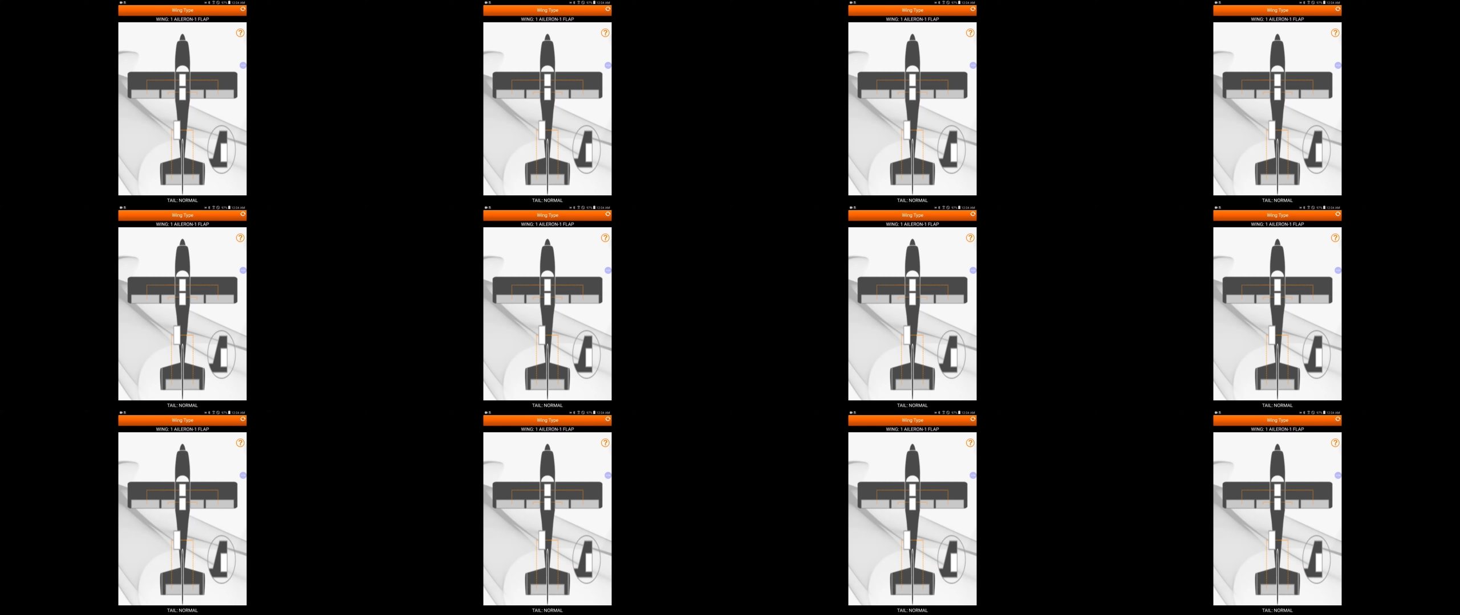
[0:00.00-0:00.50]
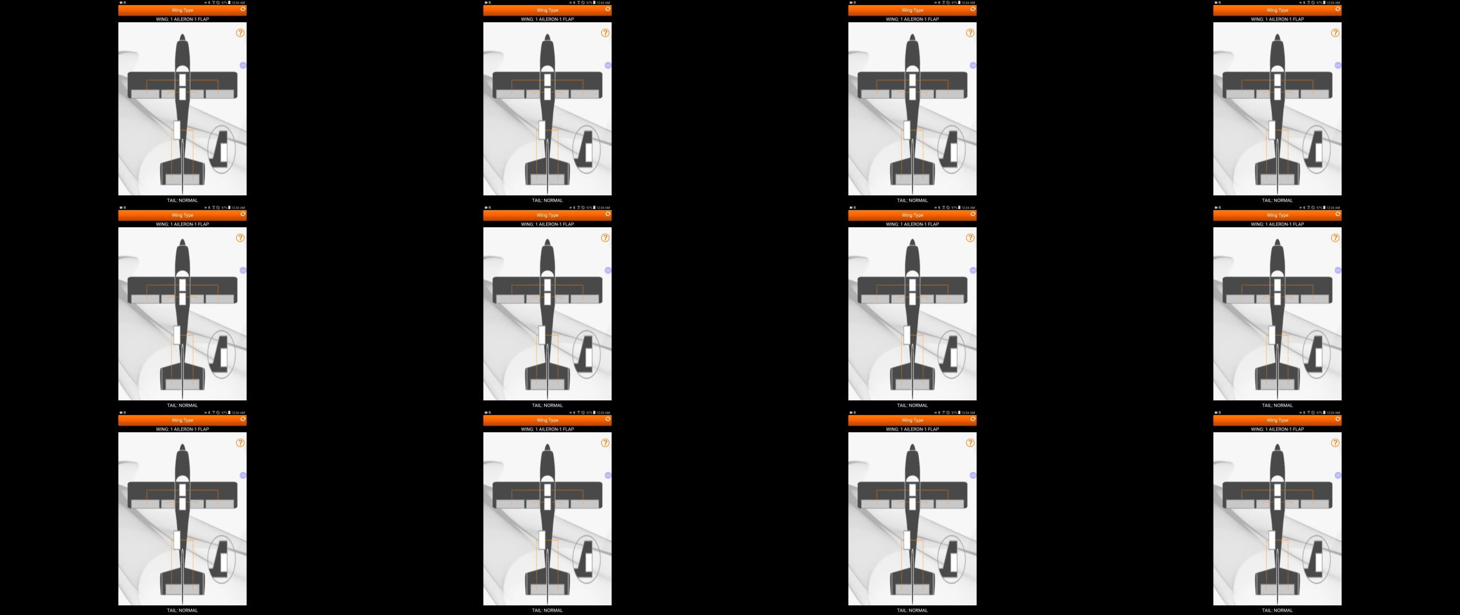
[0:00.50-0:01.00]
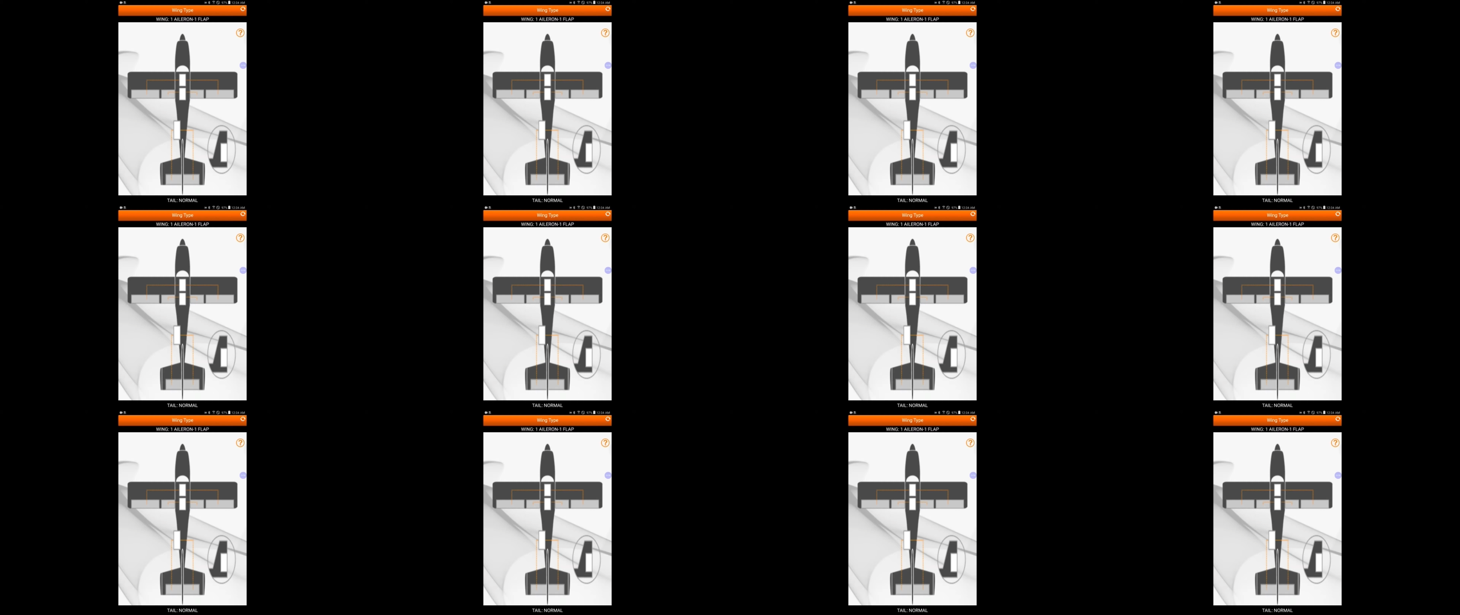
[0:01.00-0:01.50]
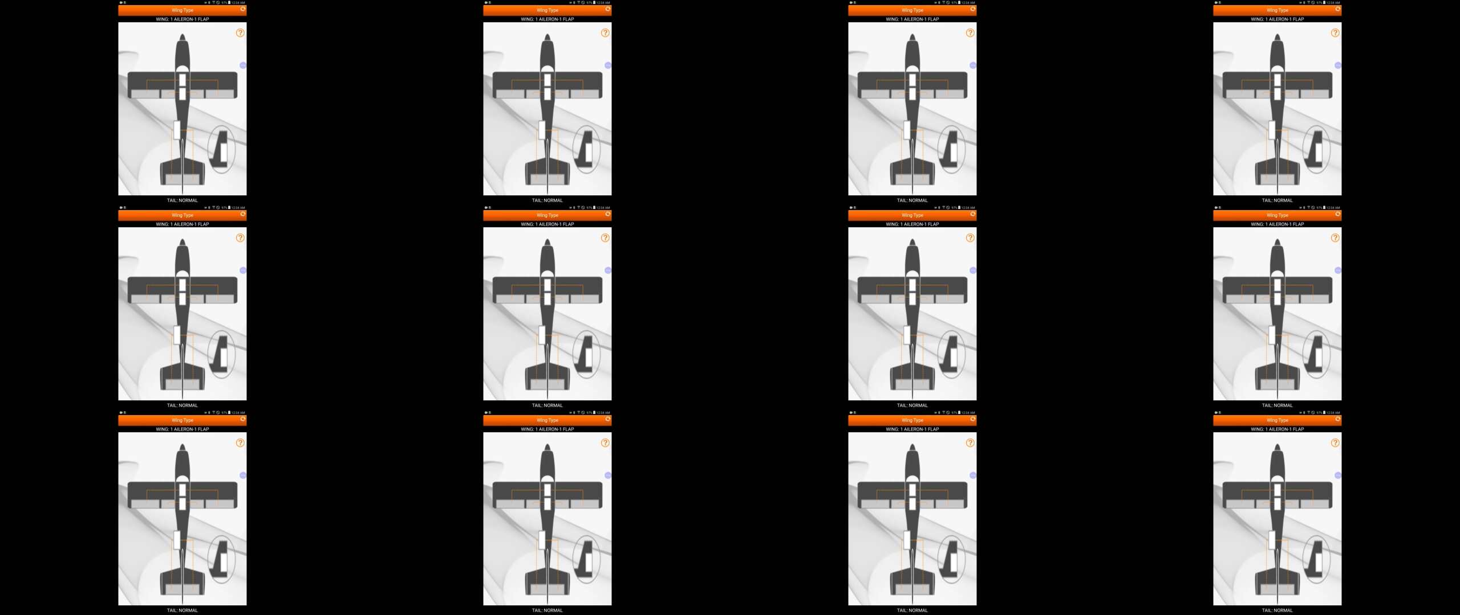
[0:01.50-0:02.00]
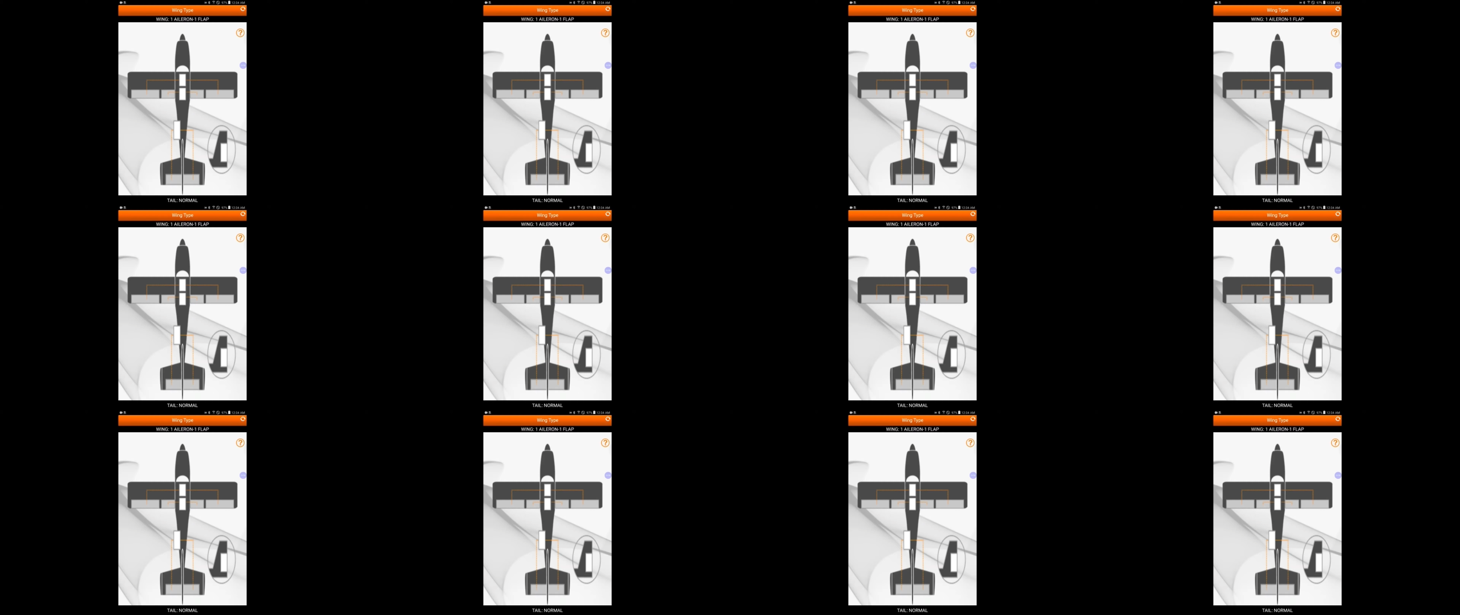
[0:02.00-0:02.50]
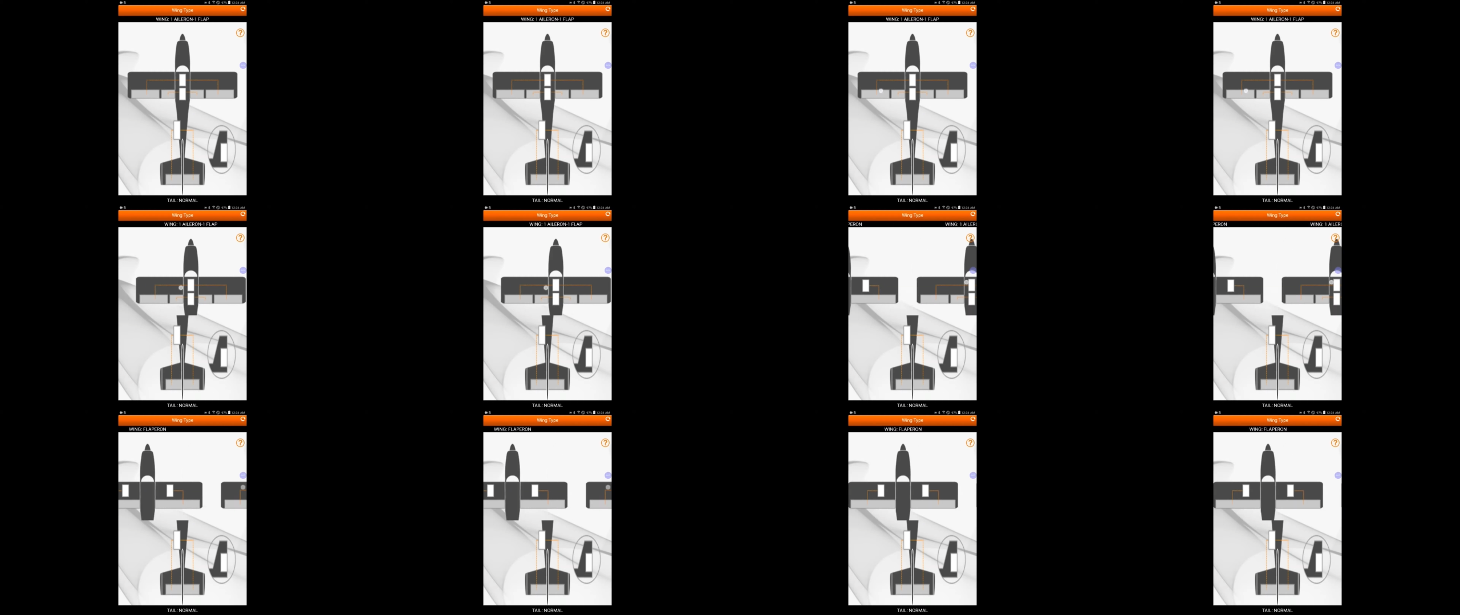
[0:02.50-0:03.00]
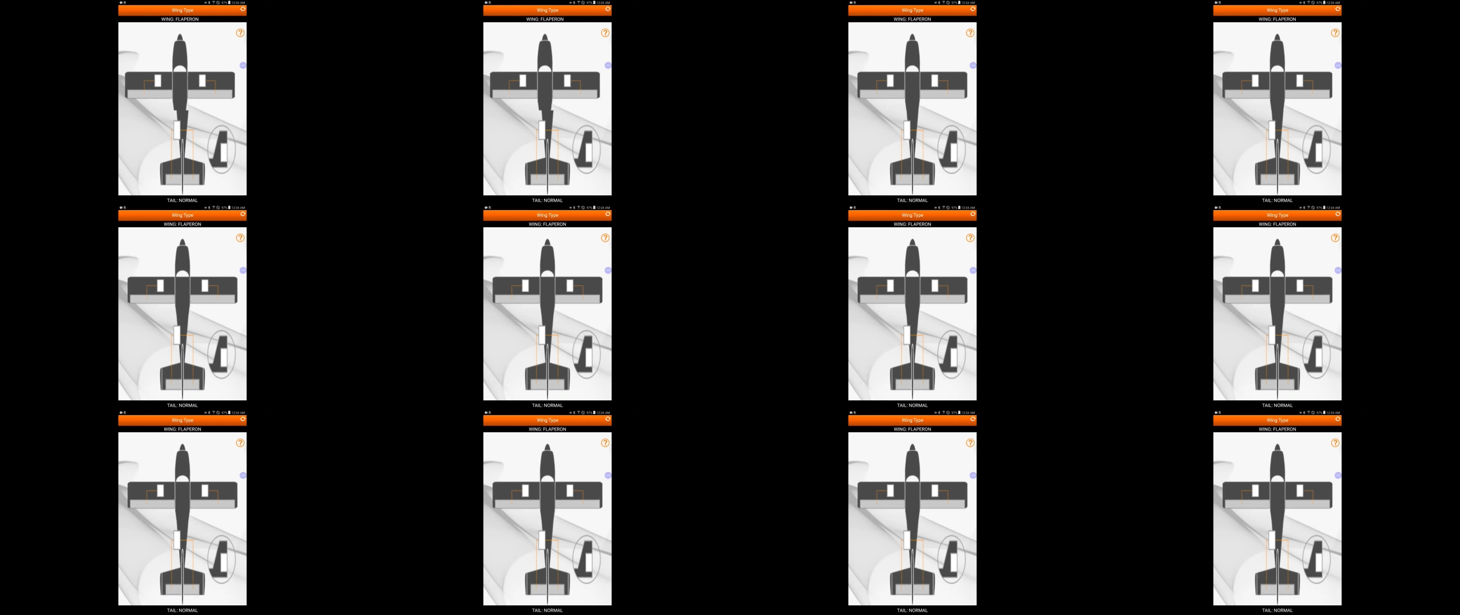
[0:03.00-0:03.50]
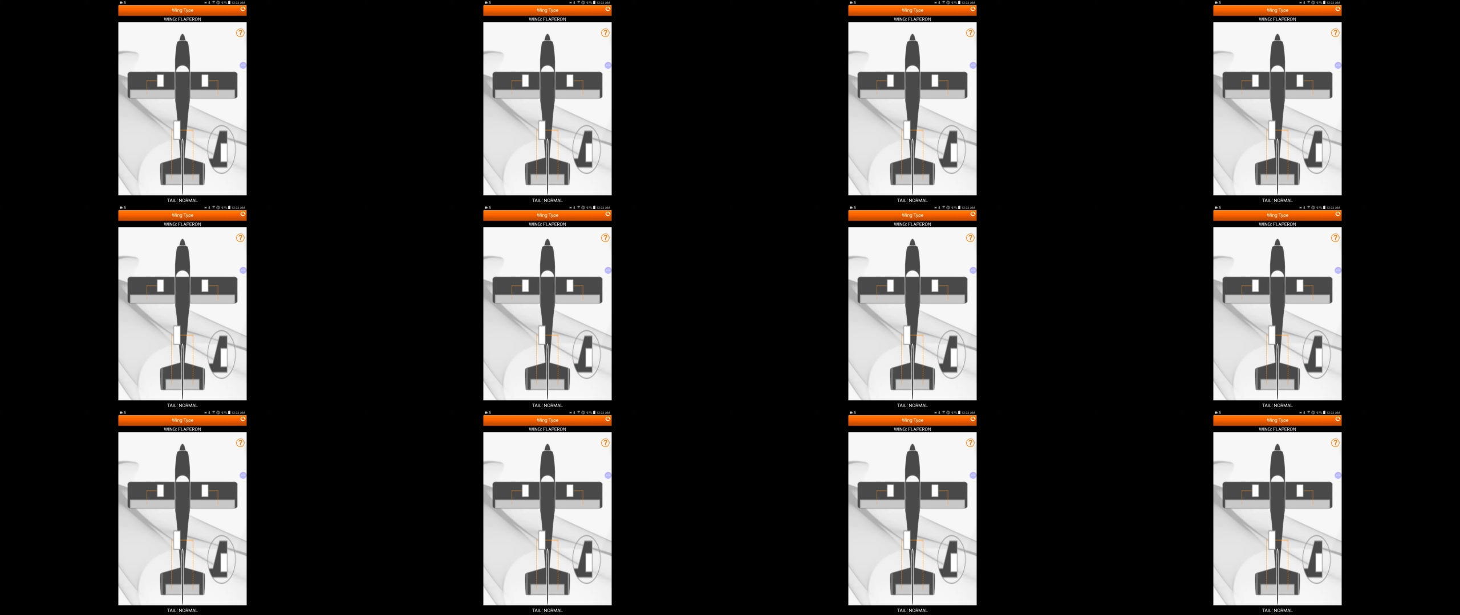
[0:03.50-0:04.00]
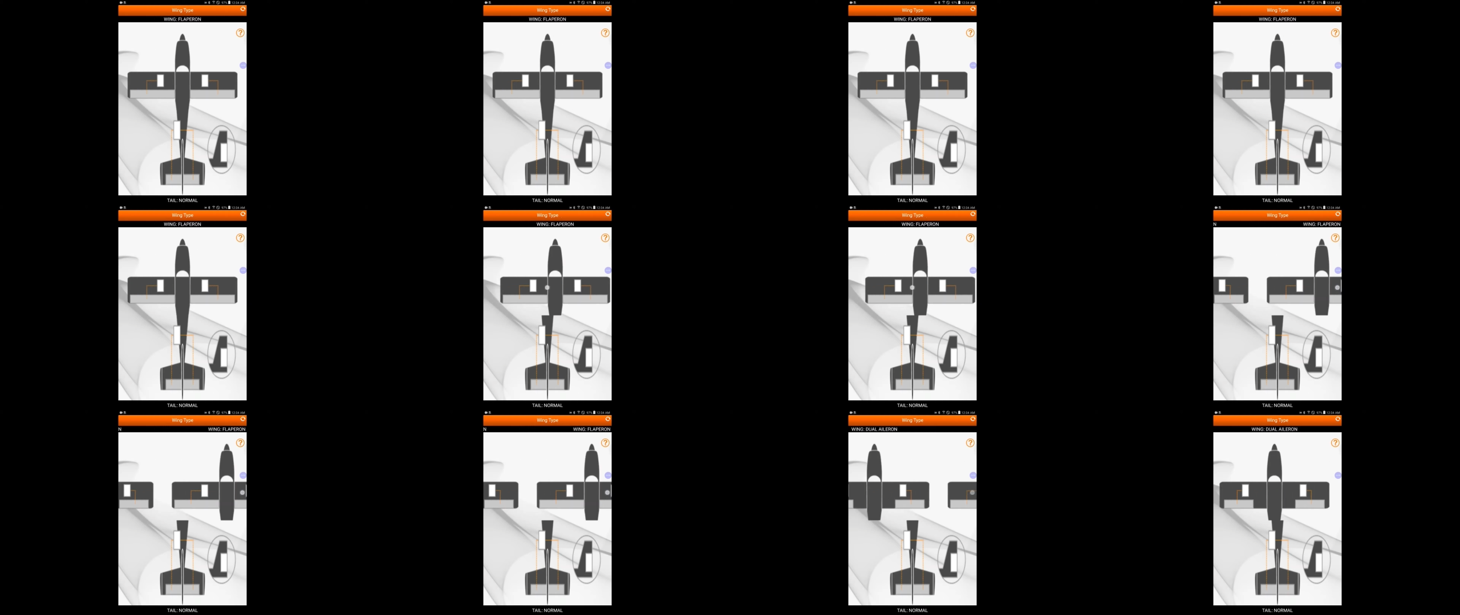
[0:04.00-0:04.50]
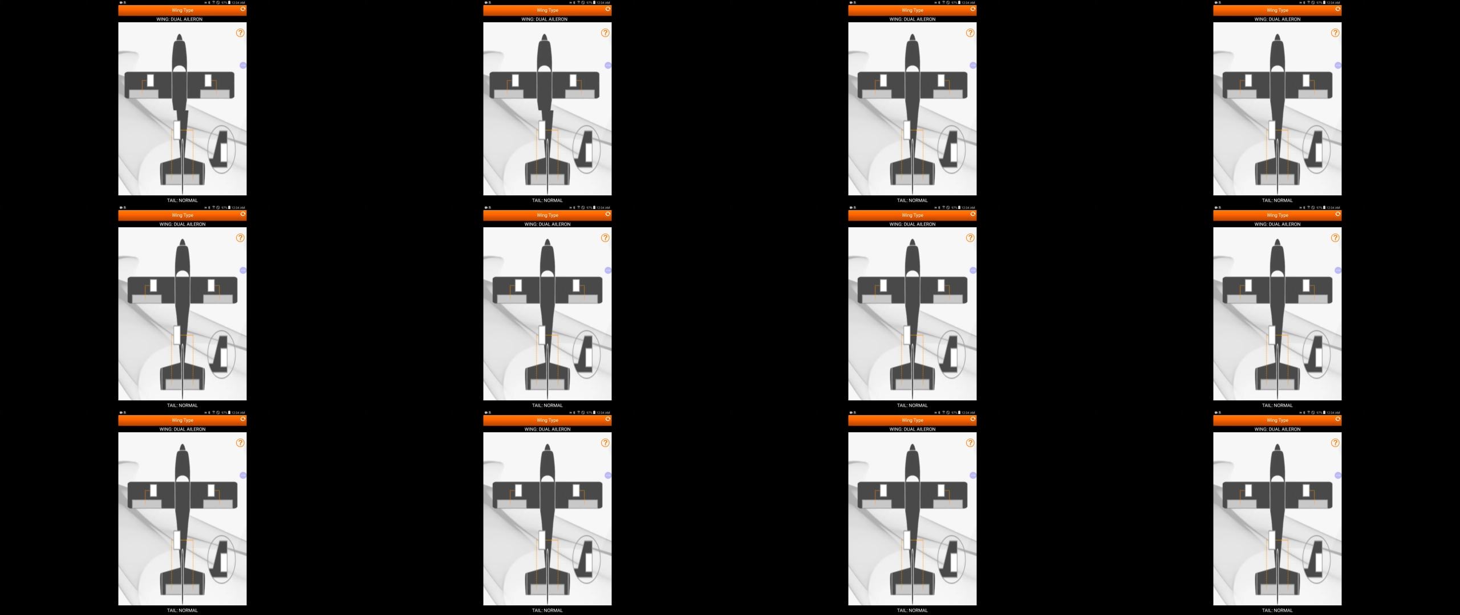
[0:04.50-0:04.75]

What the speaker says: [unreadable: no face in view]